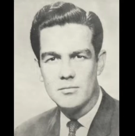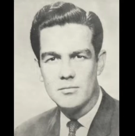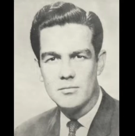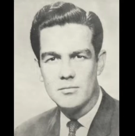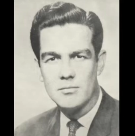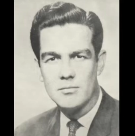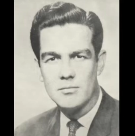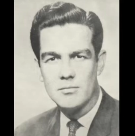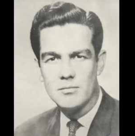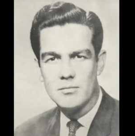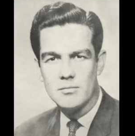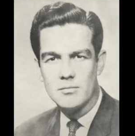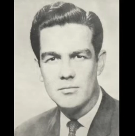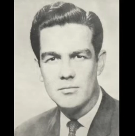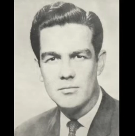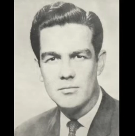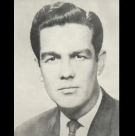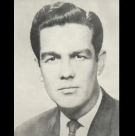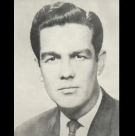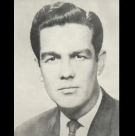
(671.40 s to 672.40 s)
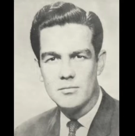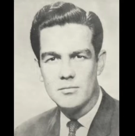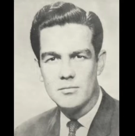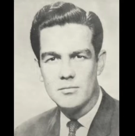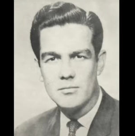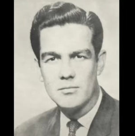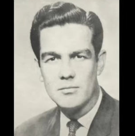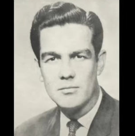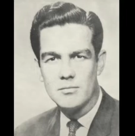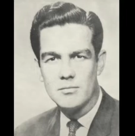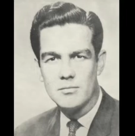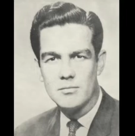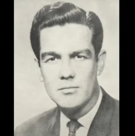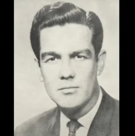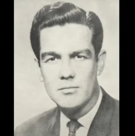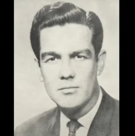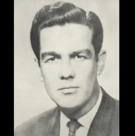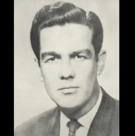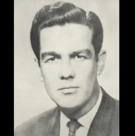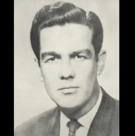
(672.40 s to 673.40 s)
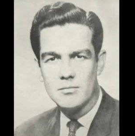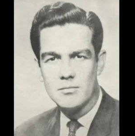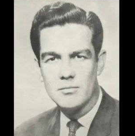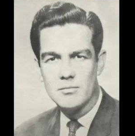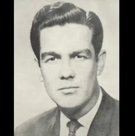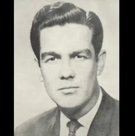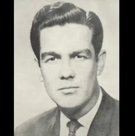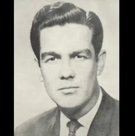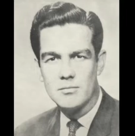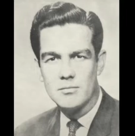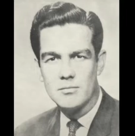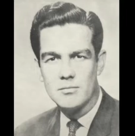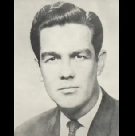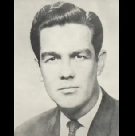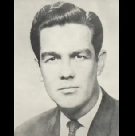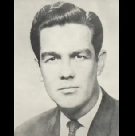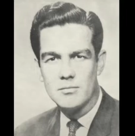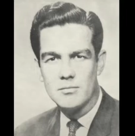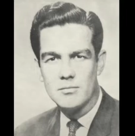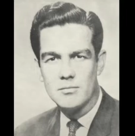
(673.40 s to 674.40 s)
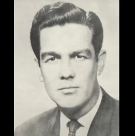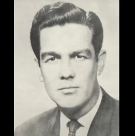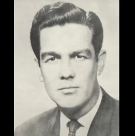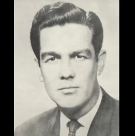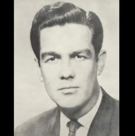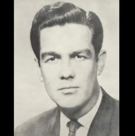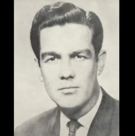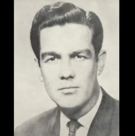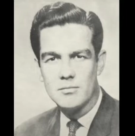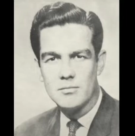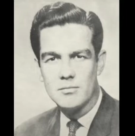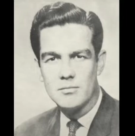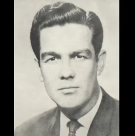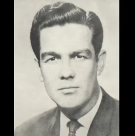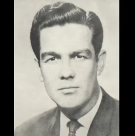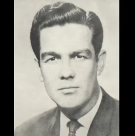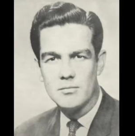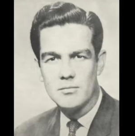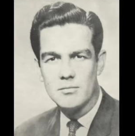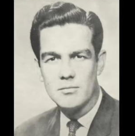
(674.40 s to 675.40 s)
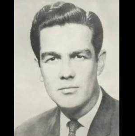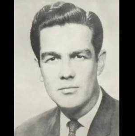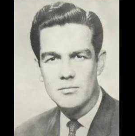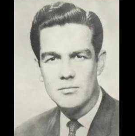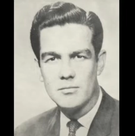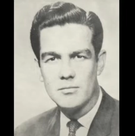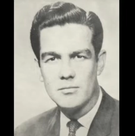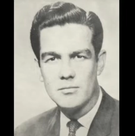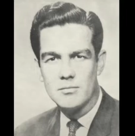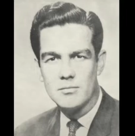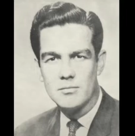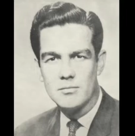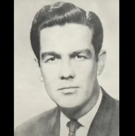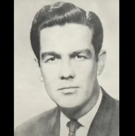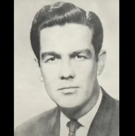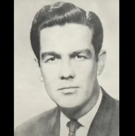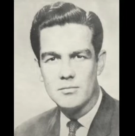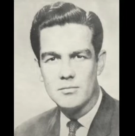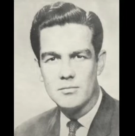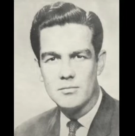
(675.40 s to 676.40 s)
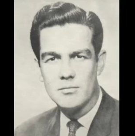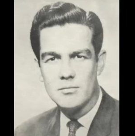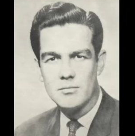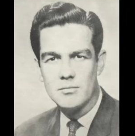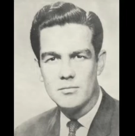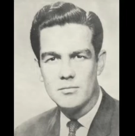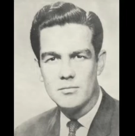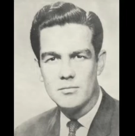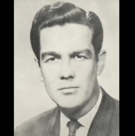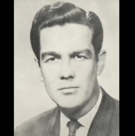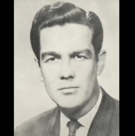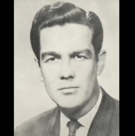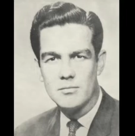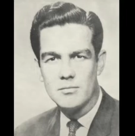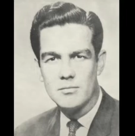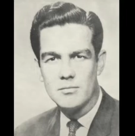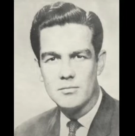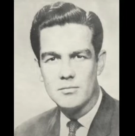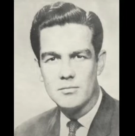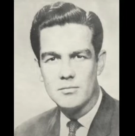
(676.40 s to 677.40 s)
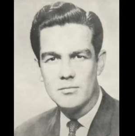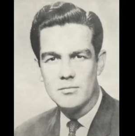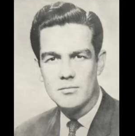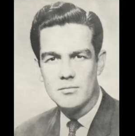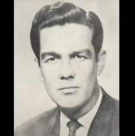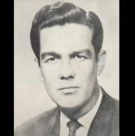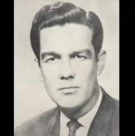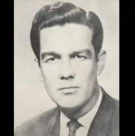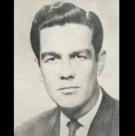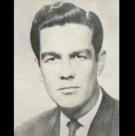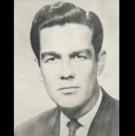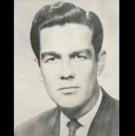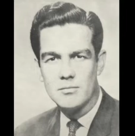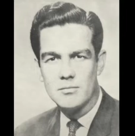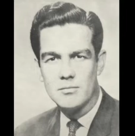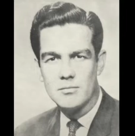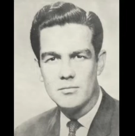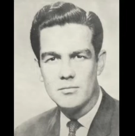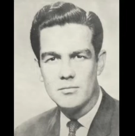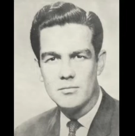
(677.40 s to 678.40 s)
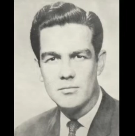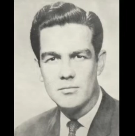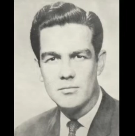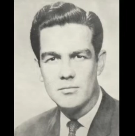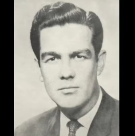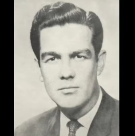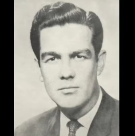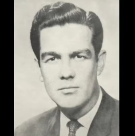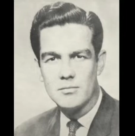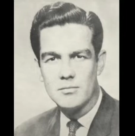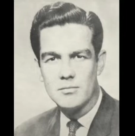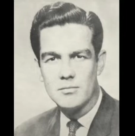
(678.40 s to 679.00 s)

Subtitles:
This is a still picture; no speech is visible.